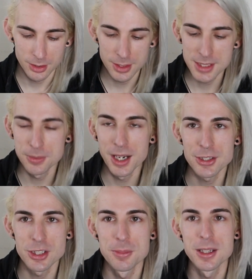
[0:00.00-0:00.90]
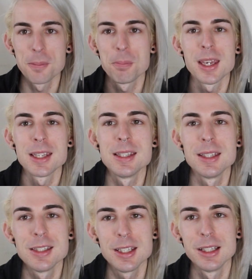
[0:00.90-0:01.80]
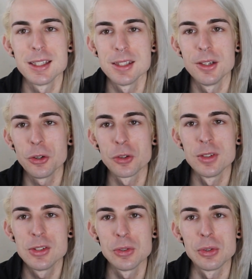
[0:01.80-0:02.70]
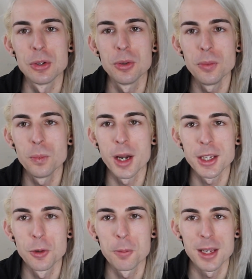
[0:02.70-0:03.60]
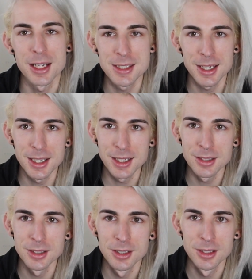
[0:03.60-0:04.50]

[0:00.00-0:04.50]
This would actually be amazing to listen over to while you're meditating,